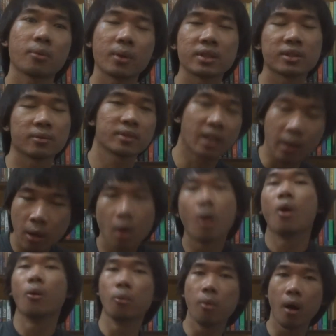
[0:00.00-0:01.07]
away, so it's like,
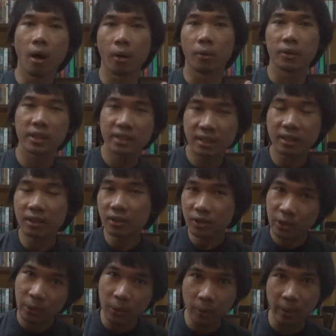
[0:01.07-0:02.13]
whoa, that's a little
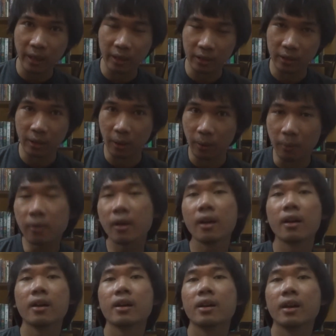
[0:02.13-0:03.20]
too quick, you know.
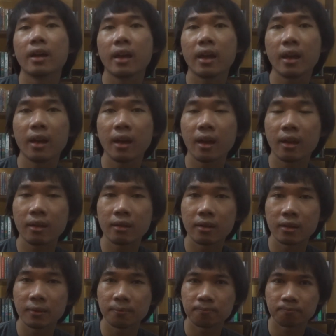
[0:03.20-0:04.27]
And